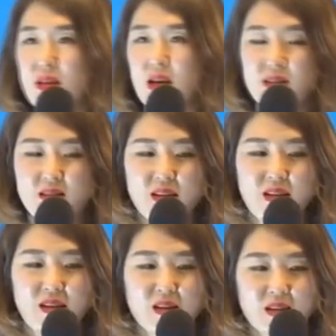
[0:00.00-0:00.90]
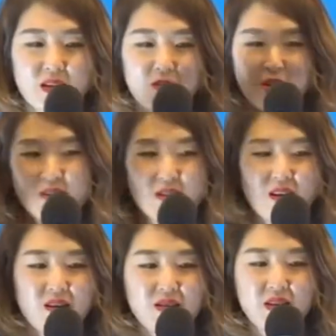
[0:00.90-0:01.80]
yes, Koreans
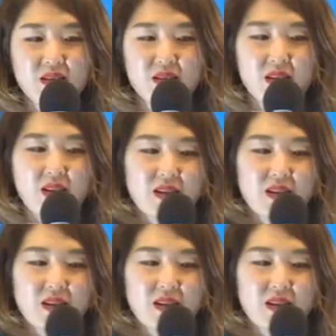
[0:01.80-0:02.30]
call this